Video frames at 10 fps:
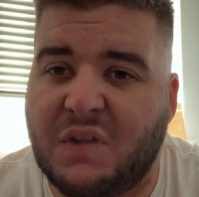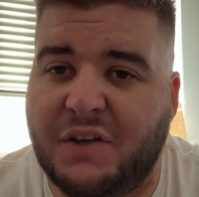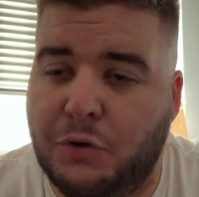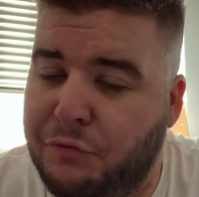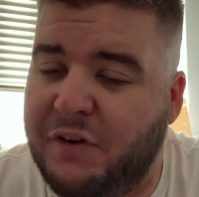
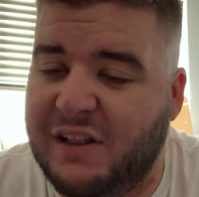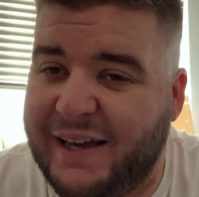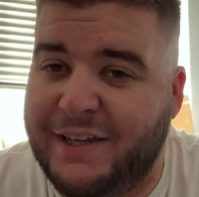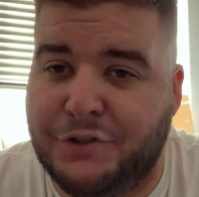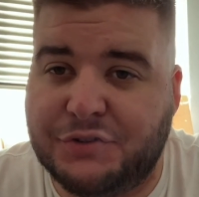You feel
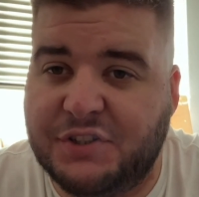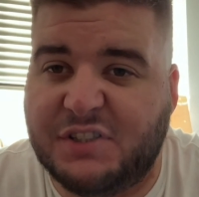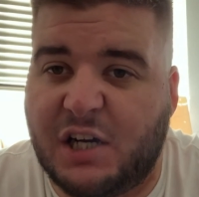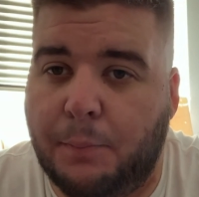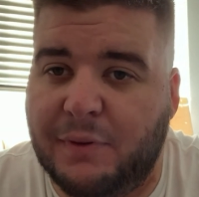like he just needs
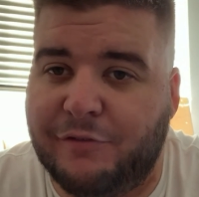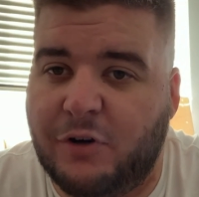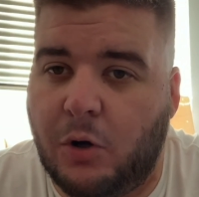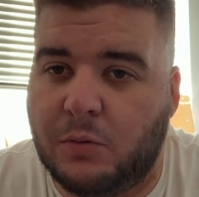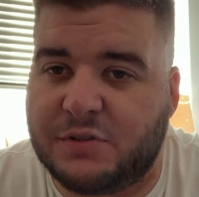a couple of
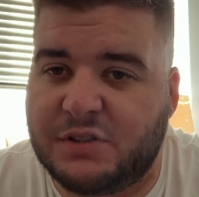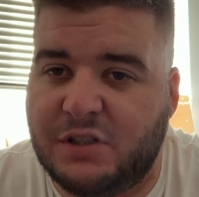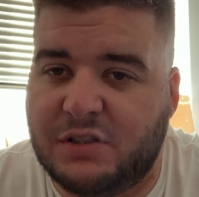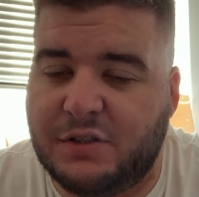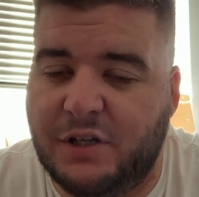goals
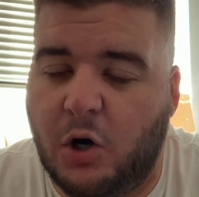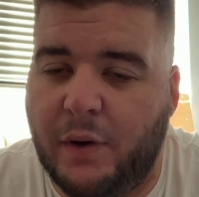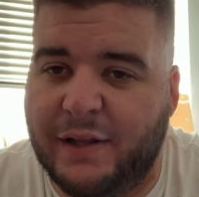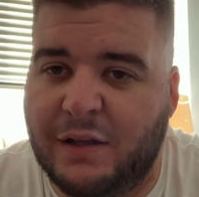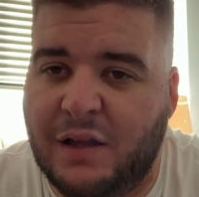to go
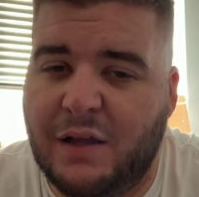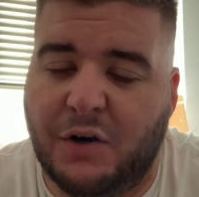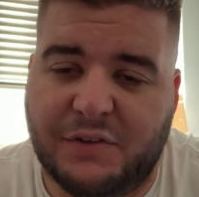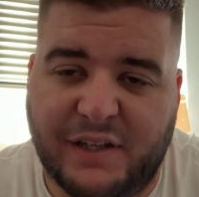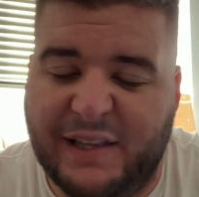in
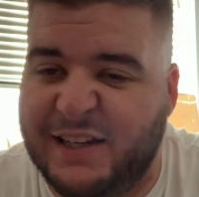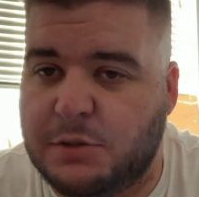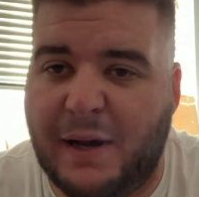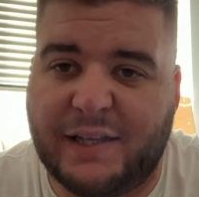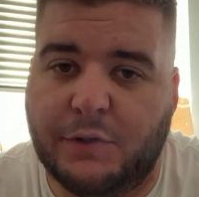until he is
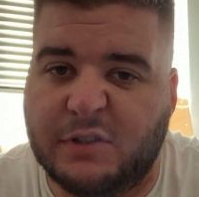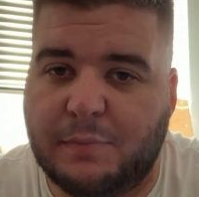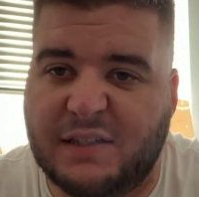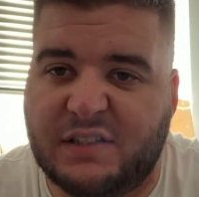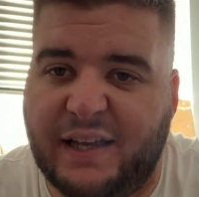back to his
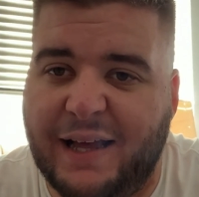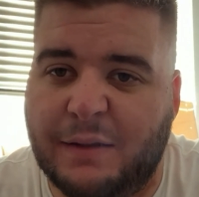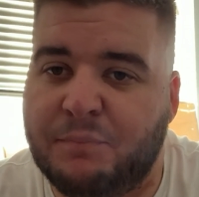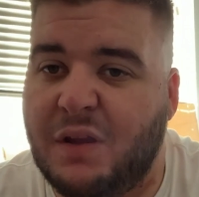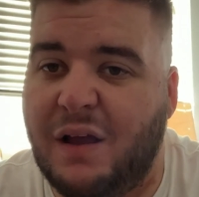best again.